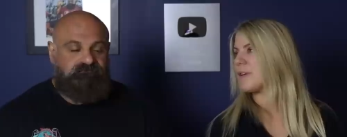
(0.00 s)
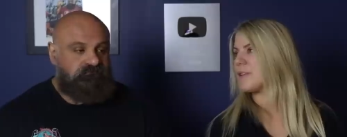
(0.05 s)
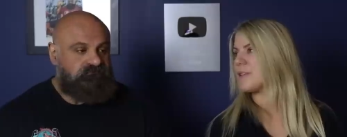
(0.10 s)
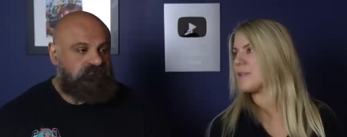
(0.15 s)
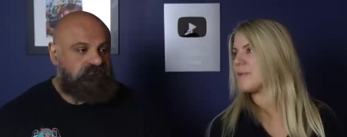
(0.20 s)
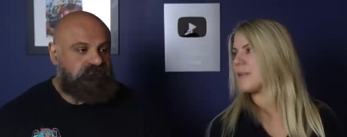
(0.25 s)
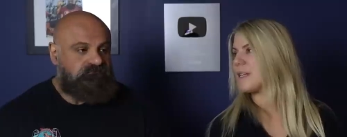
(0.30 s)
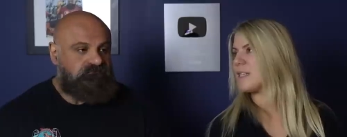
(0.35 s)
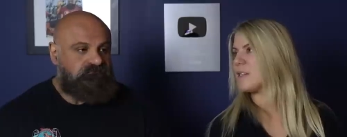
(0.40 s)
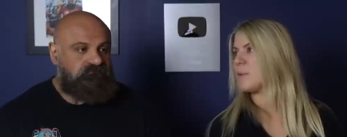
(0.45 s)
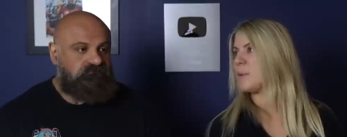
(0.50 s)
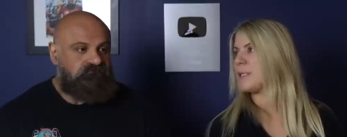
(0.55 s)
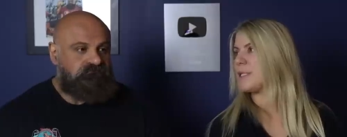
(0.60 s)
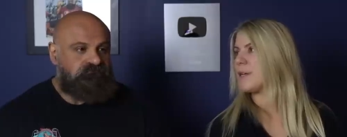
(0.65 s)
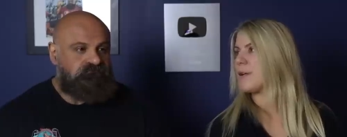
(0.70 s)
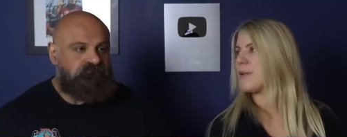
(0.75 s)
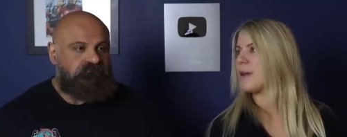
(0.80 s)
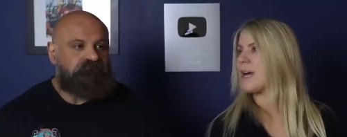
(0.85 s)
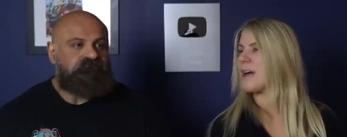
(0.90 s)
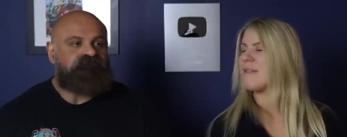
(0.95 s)
Speaker 1: those events we
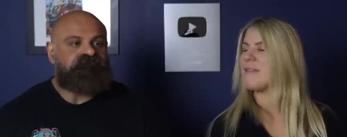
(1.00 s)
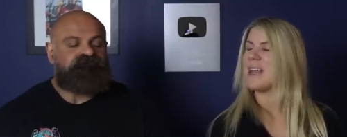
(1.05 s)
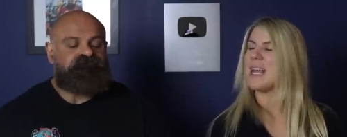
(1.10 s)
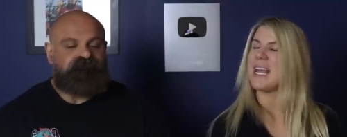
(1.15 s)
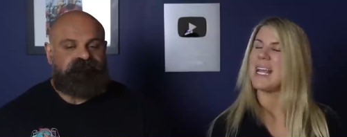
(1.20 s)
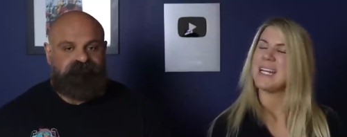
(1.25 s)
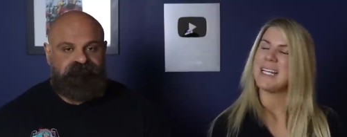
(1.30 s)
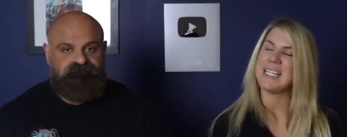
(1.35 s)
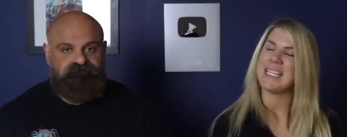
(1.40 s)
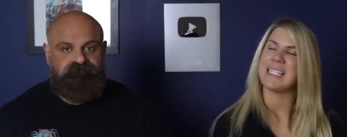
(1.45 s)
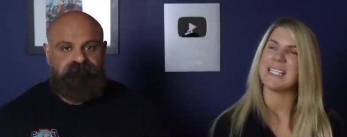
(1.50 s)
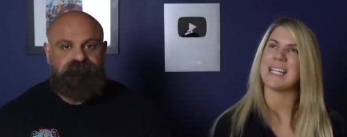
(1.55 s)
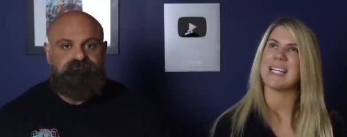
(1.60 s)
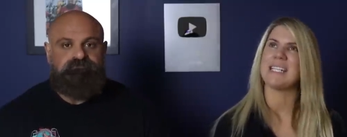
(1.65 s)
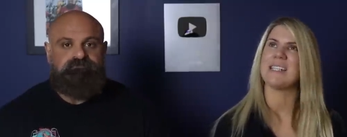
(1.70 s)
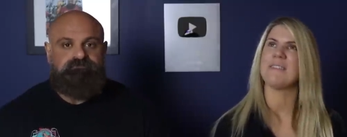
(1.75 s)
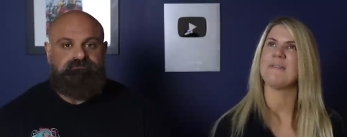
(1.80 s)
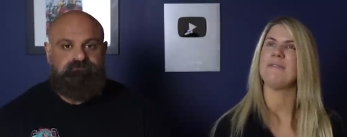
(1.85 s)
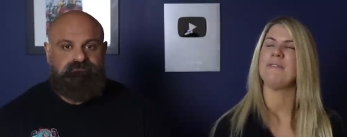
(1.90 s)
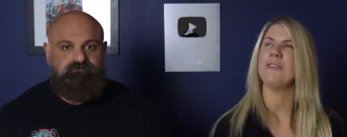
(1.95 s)
don't have any
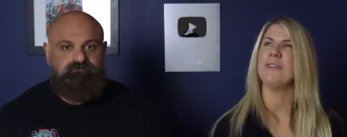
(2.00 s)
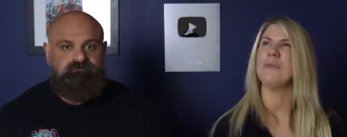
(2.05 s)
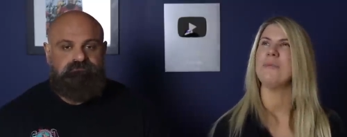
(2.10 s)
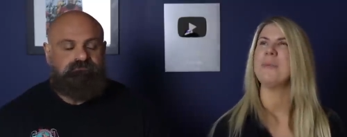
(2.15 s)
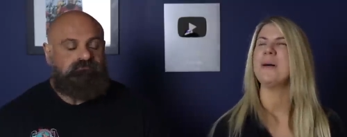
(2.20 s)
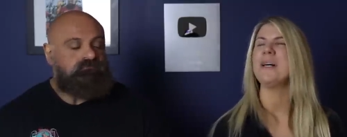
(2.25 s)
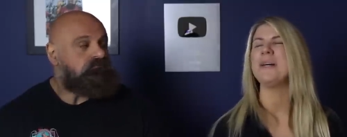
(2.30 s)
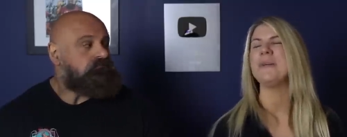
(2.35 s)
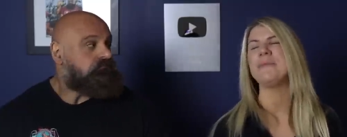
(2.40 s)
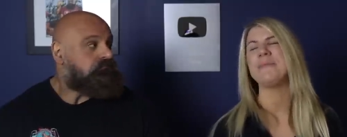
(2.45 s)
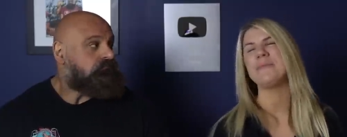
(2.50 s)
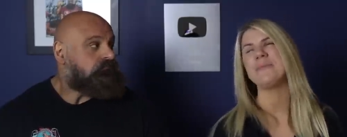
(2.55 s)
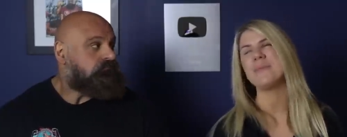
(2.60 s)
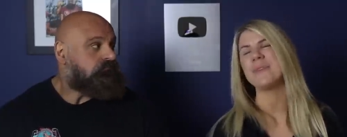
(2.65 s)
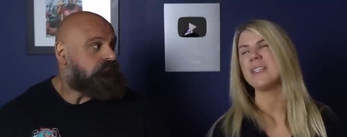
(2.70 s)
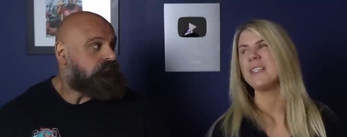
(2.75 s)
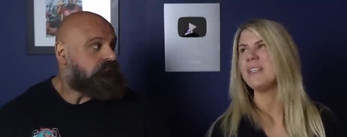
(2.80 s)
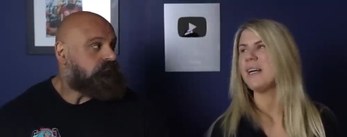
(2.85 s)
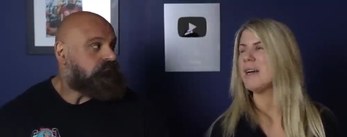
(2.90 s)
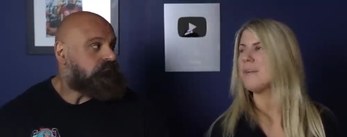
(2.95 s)
data for, but
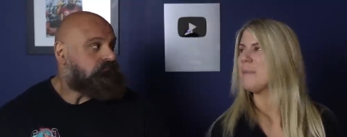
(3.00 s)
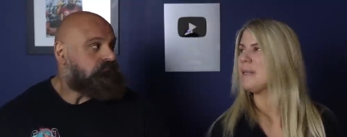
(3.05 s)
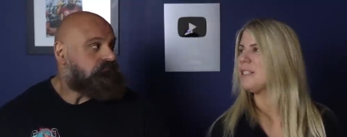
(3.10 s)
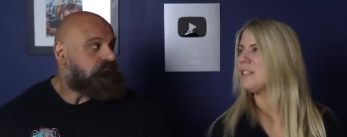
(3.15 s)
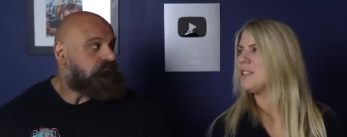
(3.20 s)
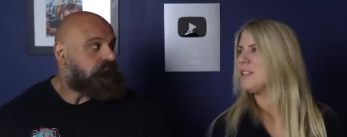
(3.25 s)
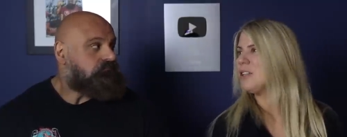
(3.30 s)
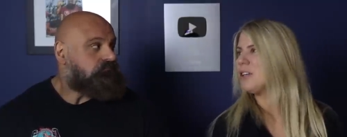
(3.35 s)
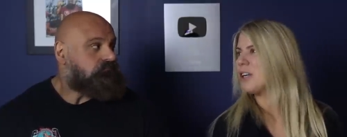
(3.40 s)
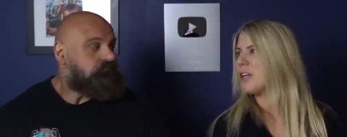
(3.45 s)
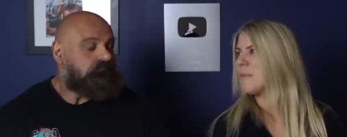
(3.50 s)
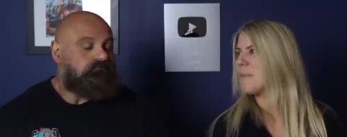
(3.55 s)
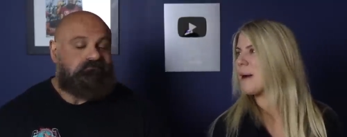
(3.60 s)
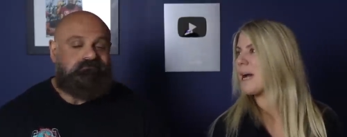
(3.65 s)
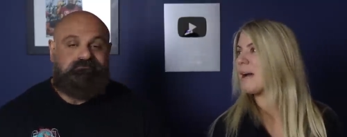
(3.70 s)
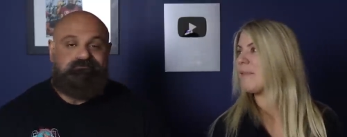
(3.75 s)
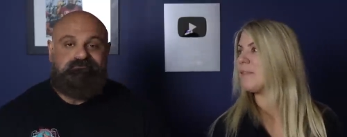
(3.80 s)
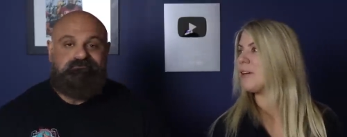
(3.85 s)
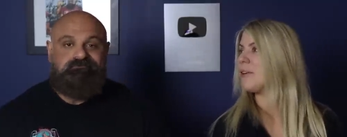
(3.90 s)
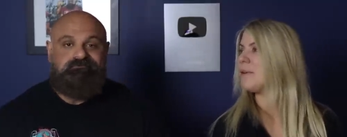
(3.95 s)
I mean, you look at
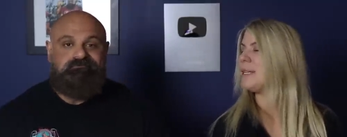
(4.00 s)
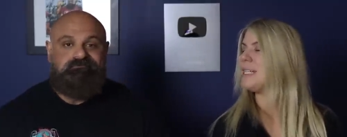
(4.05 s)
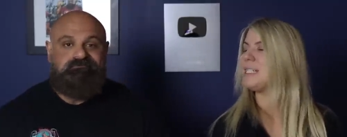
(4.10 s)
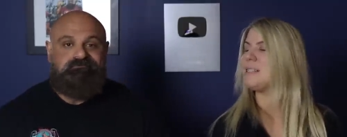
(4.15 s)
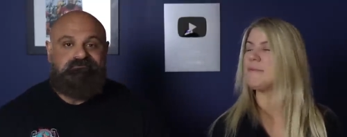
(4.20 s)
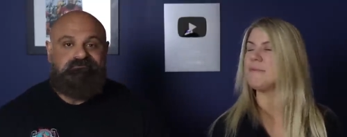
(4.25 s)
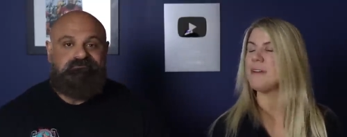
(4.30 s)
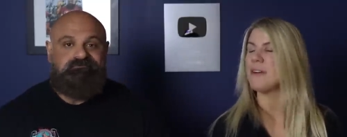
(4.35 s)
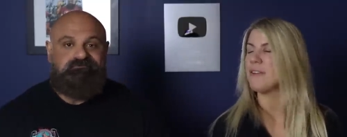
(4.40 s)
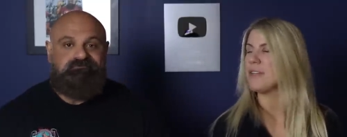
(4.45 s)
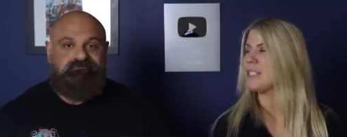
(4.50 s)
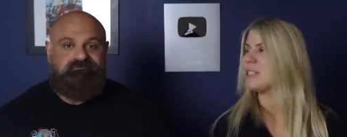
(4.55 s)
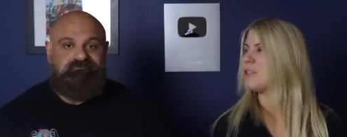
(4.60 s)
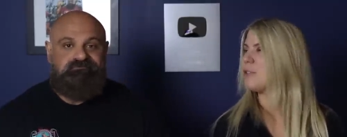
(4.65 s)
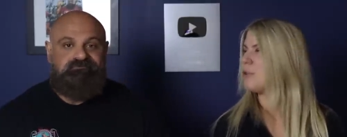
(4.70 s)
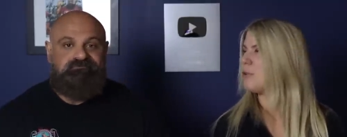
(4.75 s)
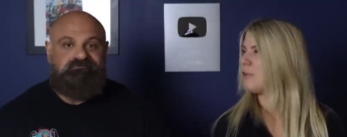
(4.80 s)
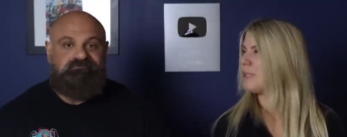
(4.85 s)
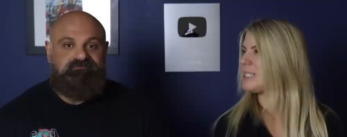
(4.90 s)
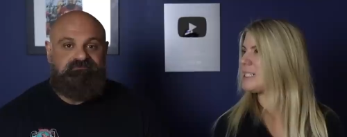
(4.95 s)
Pavlo, he's very
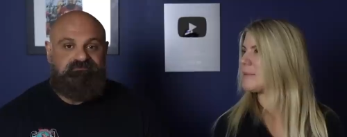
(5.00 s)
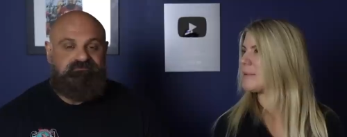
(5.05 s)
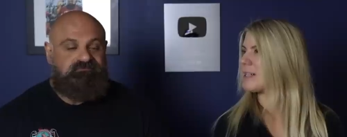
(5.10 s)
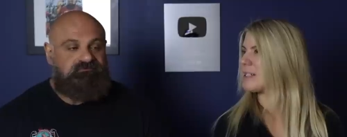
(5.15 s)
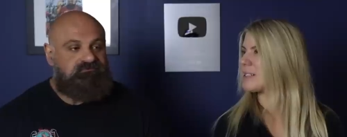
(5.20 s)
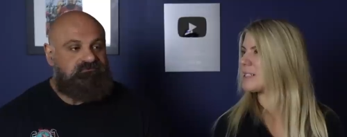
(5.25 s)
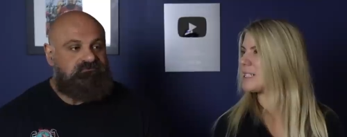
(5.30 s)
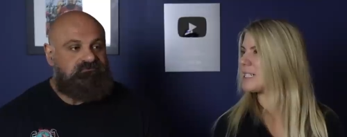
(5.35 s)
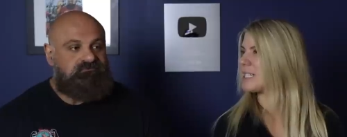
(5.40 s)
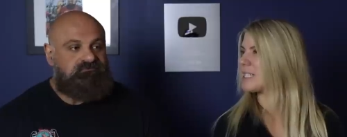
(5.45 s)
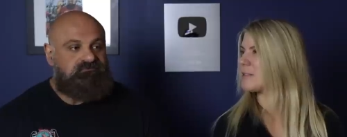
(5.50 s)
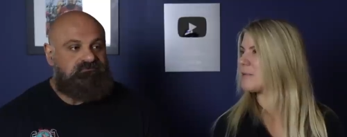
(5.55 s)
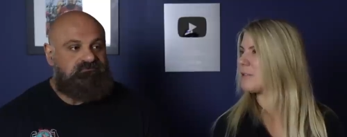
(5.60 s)
tall. He's about six